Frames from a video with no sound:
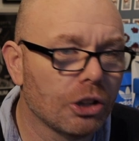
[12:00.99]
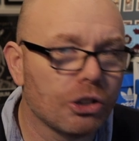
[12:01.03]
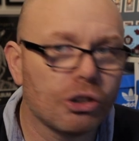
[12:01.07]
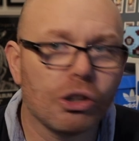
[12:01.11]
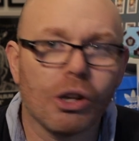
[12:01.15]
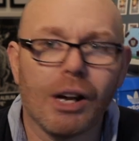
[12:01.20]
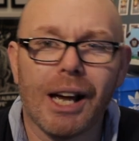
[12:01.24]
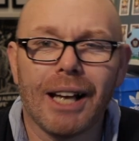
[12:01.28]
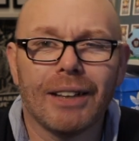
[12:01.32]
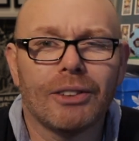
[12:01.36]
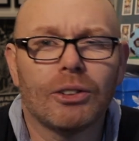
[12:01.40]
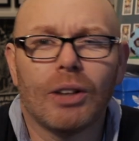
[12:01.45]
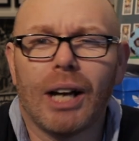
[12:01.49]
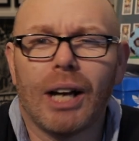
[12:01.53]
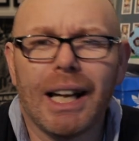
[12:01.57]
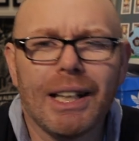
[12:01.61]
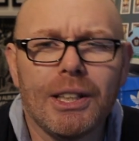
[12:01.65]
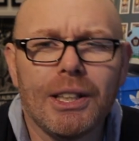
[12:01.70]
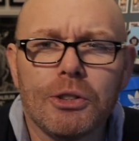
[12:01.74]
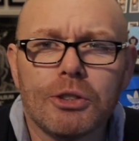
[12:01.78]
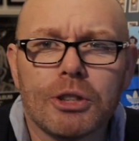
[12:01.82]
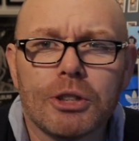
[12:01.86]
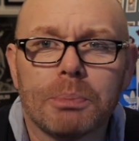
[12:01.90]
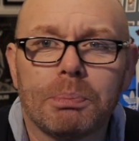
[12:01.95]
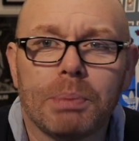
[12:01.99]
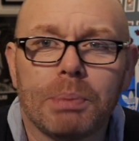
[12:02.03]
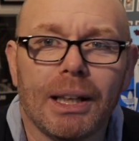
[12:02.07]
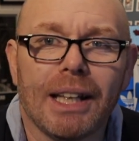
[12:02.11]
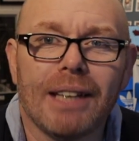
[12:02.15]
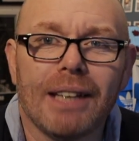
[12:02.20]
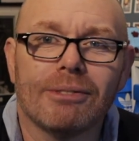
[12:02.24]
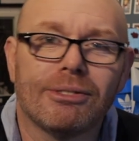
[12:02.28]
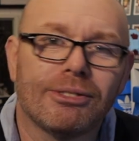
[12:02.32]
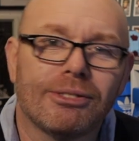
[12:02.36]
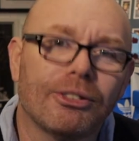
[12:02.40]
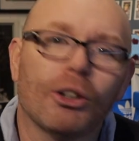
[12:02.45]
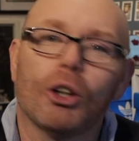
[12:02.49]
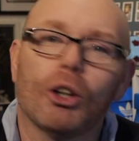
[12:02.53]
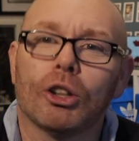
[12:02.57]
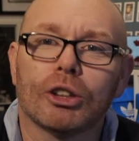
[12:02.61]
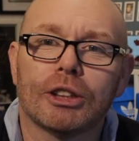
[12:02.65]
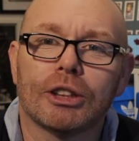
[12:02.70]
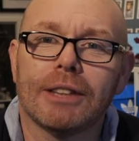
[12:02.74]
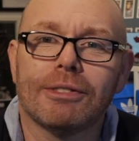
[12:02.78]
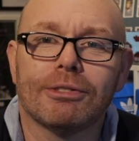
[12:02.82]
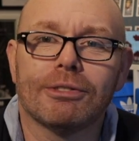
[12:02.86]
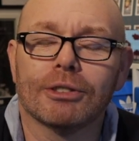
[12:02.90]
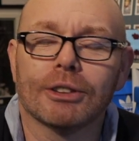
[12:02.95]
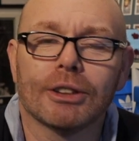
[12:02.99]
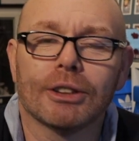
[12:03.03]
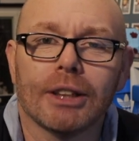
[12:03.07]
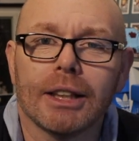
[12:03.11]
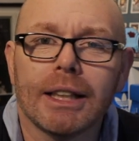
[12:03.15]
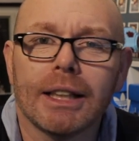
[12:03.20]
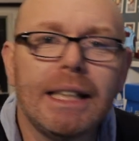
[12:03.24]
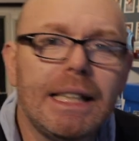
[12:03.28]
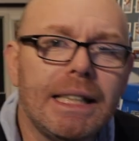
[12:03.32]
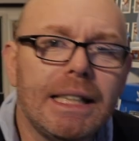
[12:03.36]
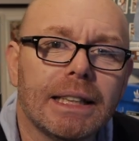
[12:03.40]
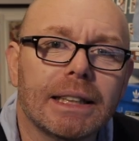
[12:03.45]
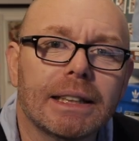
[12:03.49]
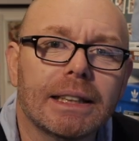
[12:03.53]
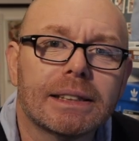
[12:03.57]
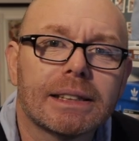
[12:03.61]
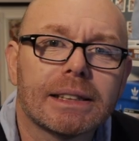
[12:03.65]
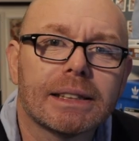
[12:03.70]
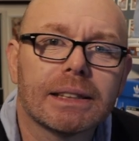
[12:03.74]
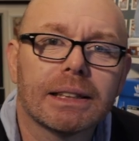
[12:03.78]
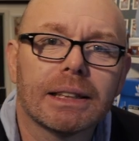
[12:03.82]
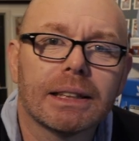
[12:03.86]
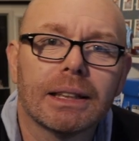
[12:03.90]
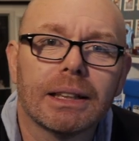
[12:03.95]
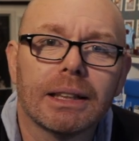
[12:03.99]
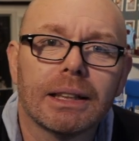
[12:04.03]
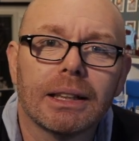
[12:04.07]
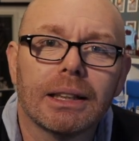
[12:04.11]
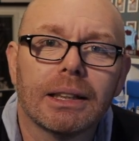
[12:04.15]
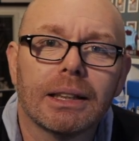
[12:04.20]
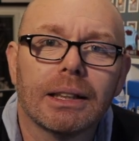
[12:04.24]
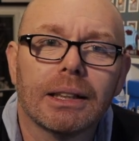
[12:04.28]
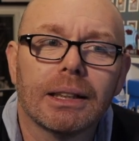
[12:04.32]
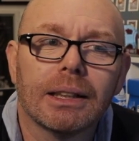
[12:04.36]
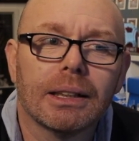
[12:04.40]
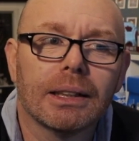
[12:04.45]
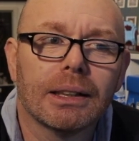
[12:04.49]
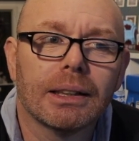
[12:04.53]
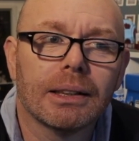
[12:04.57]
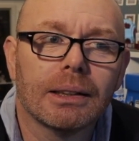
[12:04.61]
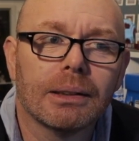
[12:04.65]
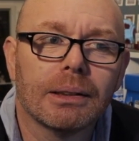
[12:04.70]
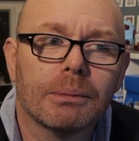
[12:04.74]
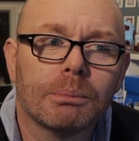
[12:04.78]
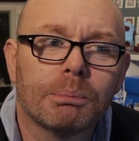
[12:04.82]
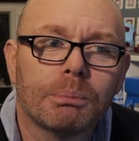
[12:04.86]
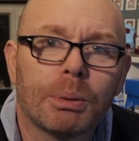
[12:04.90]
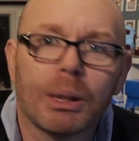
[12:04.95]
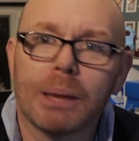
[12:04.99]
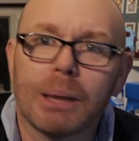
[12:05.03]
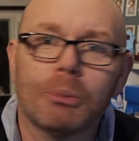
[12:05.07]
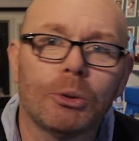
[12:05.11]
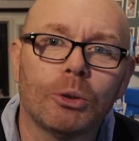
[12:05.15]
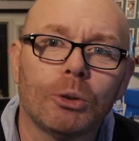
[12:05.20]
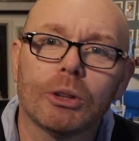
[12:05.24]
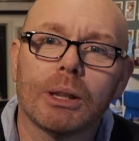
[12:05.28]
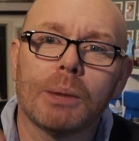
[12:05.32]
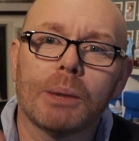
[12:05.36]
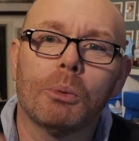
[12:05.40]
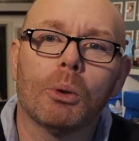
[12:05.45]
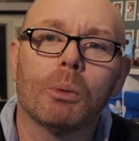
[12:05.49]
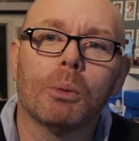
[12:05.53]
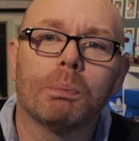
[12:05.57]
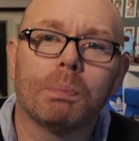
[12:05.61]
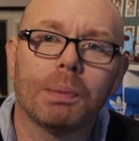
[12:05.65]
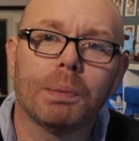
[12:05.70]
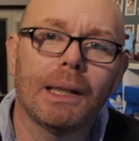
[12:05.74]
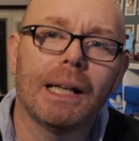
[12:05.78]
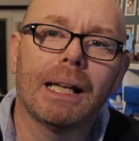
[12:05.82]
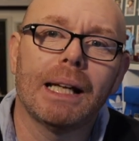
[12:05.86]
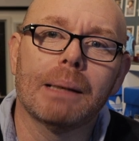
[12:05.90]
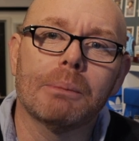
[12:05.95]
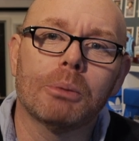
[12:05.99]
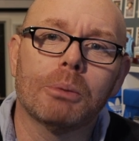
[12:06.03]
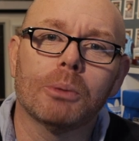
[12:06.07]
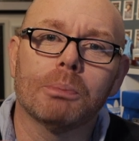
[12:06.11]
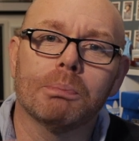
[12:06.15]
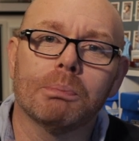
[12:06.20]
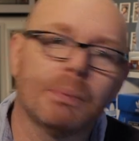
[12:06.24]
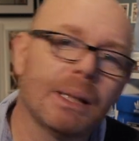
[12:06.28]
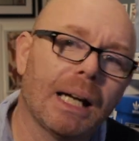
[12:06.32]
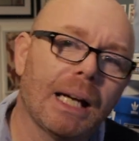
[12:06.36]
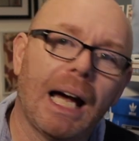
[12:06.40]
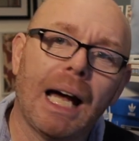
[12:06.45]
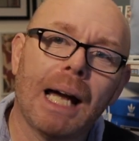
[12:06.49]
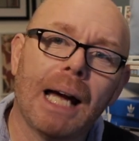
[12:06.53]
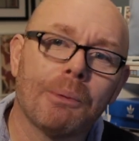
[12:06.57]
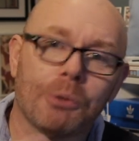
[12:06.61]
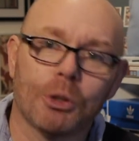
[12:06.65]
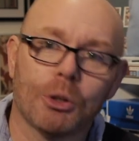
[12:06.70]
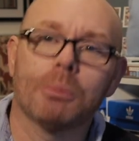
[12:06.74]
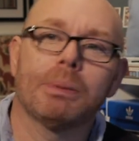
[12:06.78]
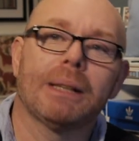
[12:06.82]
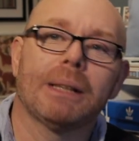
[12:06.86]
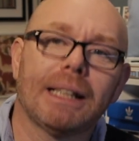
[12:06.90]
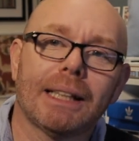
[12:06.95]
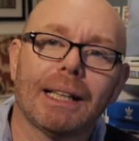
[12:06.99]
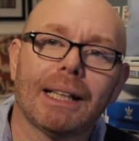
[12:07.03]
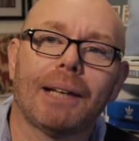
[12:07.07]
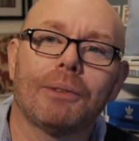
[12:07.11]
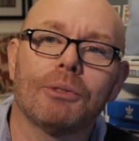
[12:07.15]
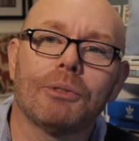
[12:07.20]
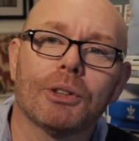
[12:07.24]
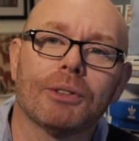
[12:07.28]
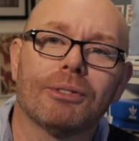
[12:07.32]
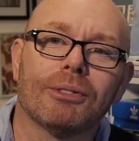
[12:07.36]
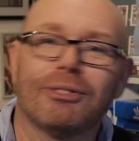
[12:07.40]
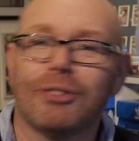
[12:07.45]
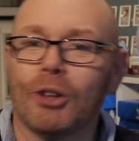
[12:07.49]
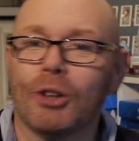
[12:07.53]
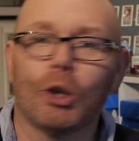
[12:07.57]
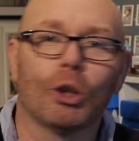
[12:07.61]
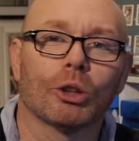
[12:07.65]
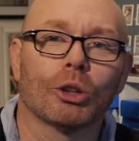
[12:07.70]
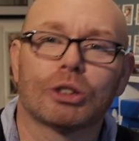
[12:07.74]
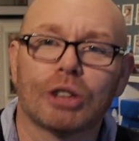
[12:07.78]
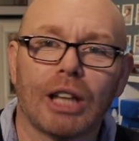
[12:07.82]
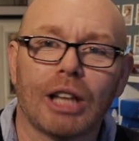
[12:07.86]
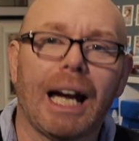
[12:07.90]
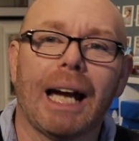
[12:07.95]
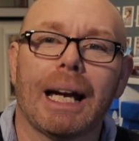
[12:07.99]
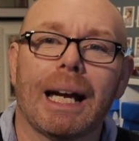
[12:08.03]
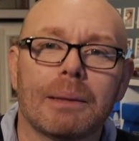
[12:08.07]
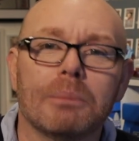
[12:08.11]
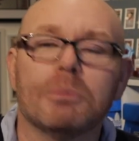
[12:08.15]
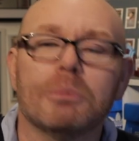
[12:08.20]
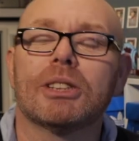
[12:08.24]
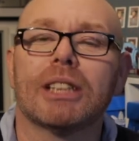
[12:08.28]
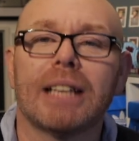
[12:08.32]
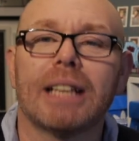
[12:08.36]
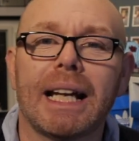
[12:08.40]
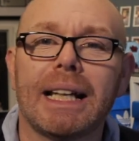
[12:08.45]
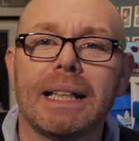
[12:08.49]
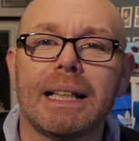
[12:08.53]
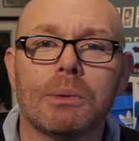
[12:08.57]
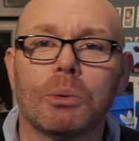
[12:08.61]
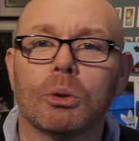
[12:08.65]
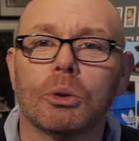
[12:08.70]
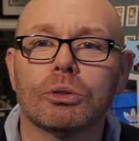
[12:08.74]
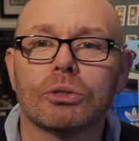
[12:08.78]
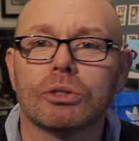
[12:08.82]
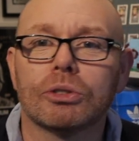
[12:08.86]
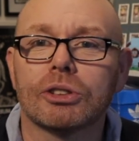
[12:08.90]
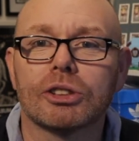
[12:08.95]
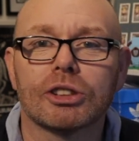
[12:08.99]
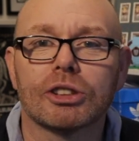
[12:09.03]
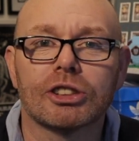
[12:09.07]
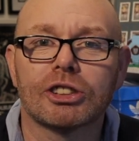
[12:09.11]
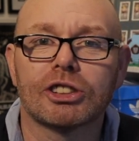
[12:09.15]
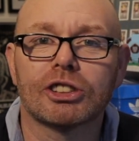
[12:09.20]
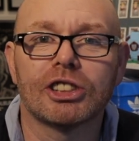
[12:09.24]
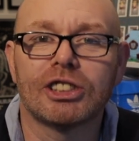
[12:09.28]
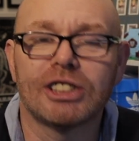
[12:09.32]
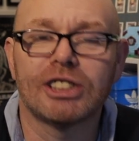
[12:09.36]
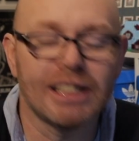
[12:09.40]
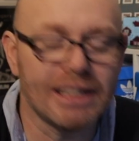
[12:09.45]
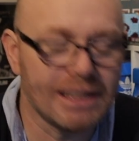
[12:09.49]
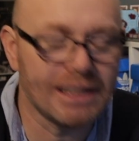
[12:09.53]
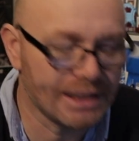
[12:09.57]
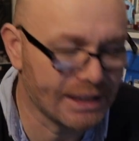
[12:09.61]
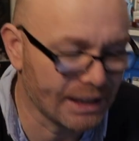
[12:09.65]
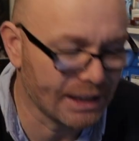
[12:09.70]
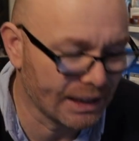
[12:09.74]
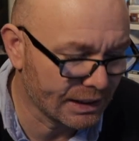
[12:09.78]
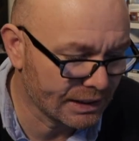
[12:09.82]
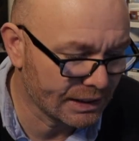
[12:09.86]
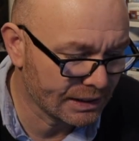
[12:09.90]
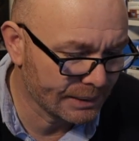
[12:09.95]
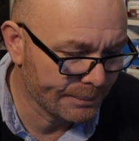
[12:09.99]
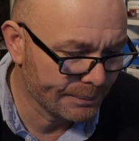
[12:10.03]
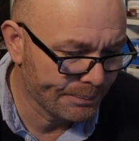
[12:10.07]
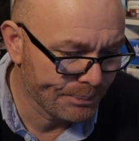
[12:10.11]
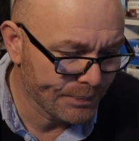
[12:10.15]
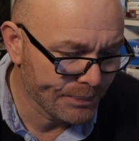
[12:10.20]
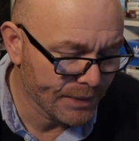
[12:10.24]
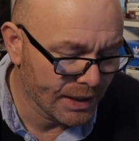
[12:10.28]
So I know I used to play in four different leagues, but I'm only one player. But I would have been counted four times in anyone's statistics.